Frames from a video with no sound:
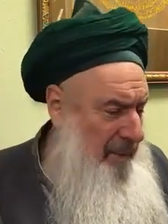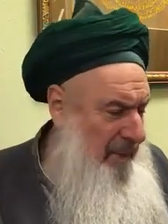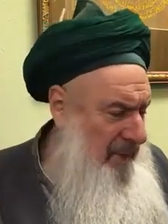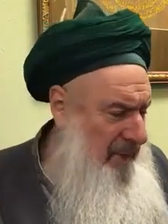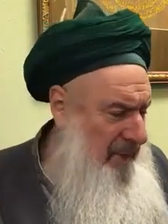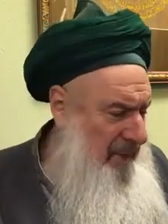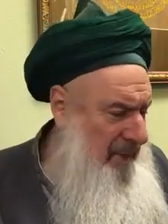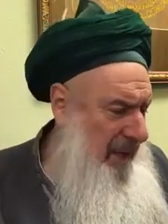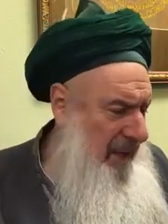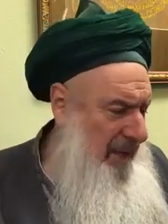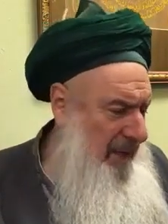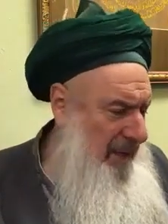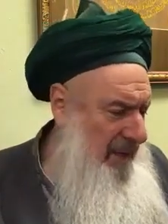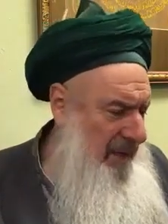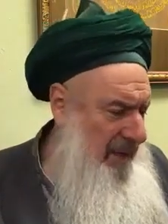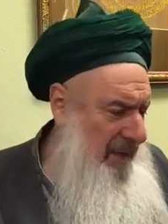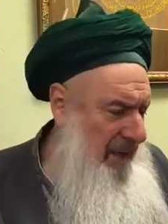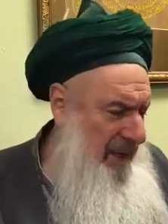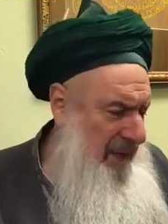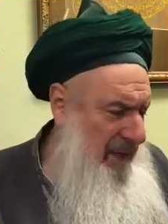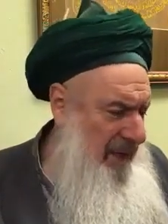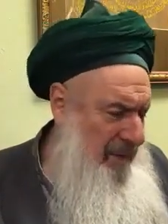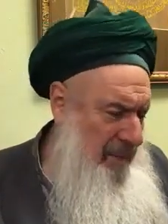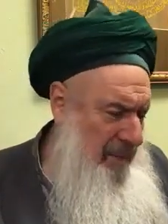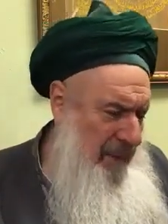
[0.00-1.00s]
Imam
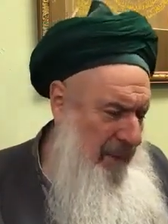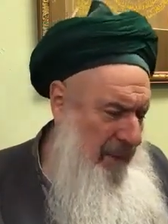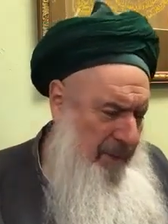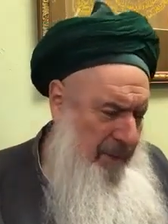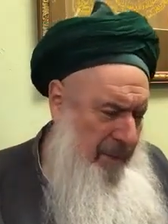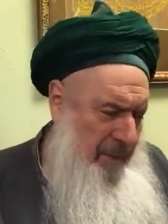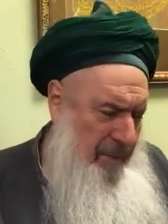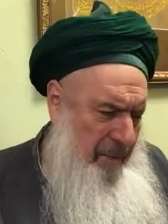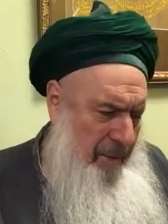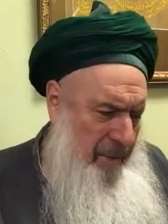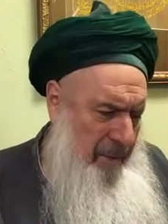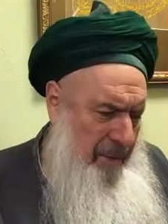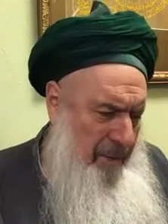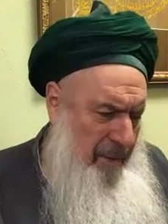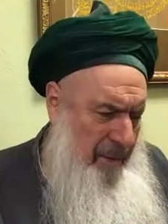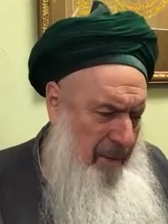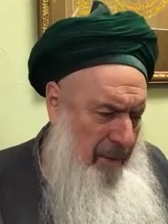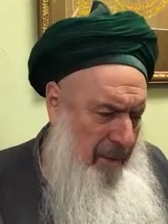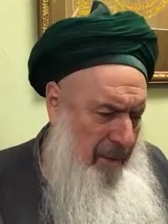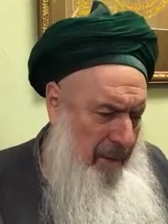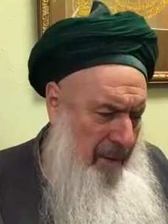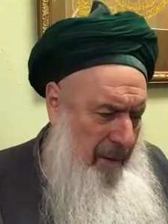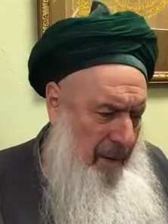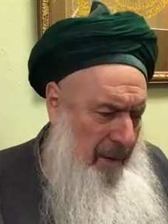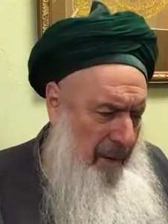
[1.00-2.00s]
Ghazali, Allah bless
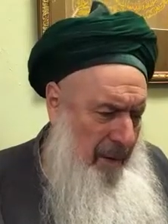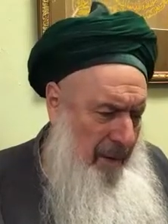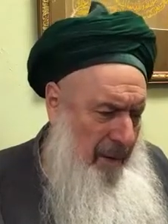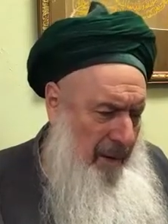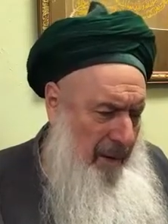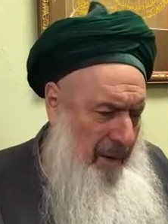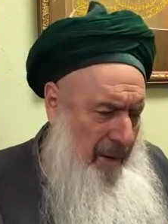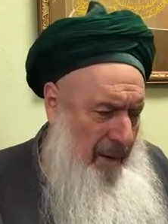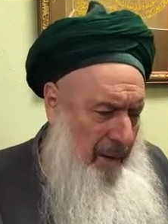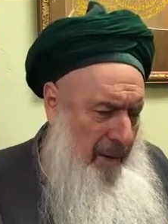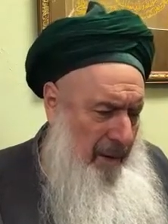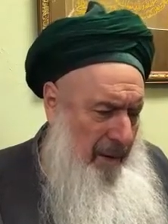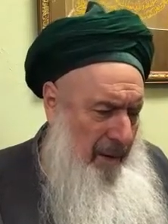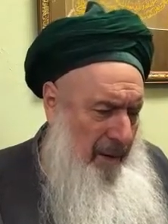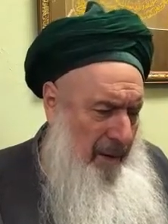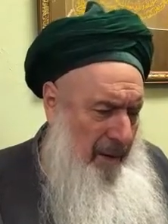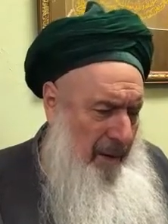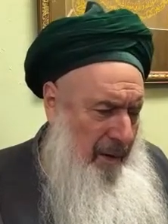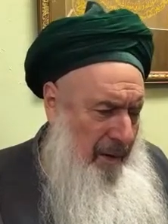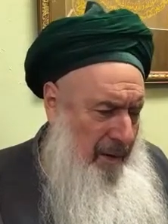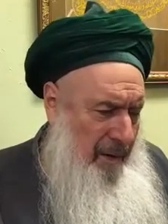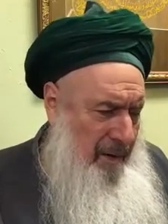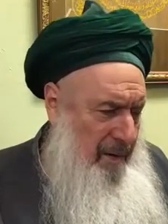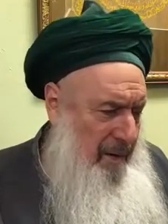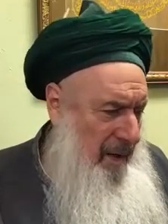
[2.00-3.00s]
him,
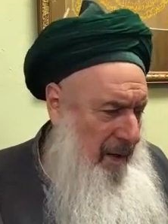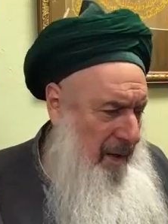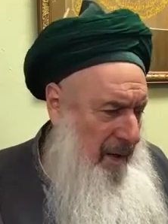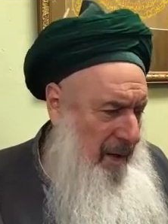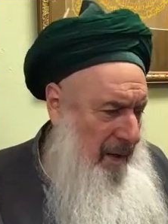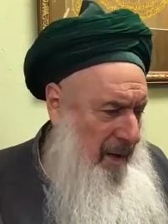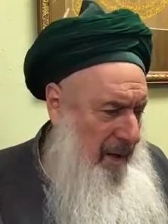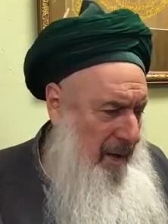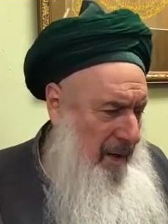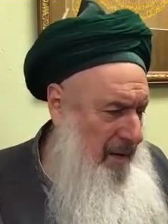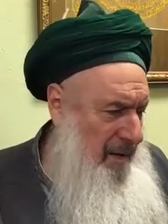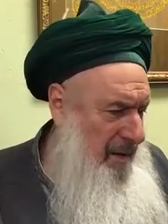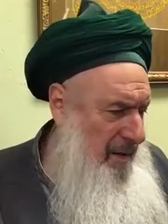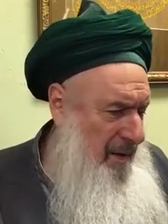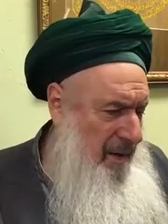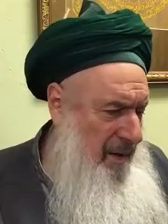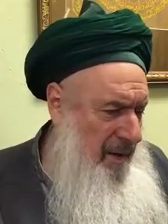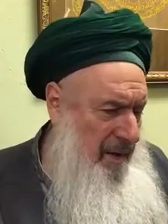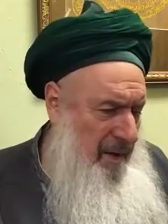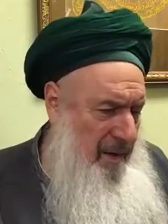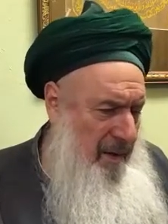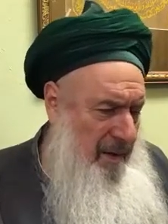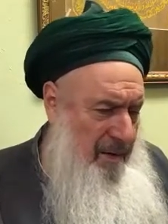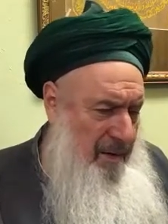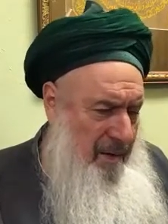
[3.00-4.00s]
he said,
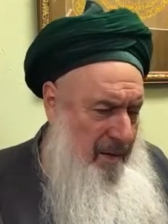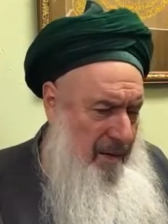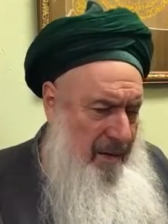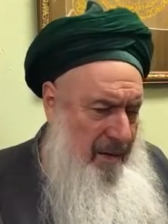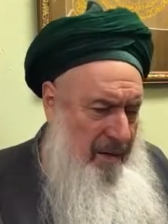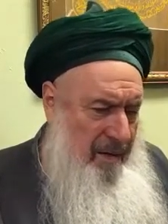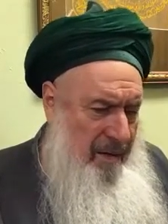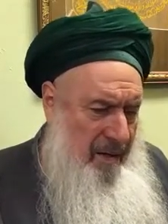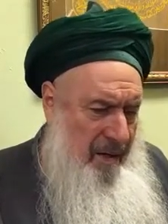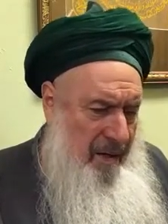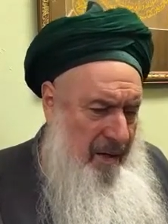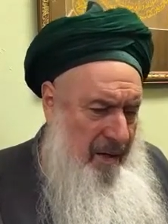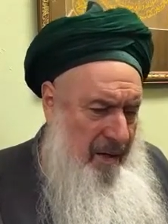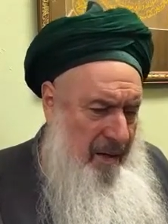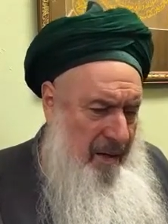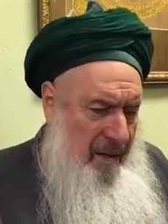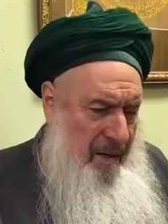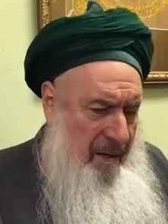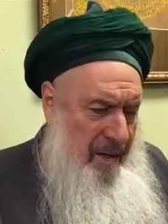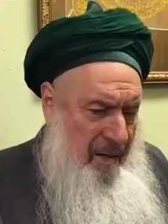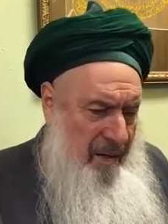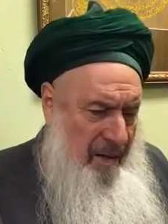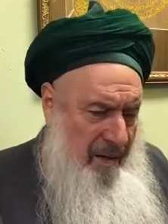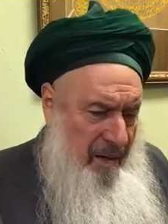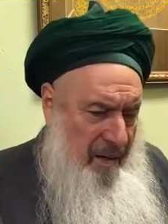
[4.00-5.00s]
this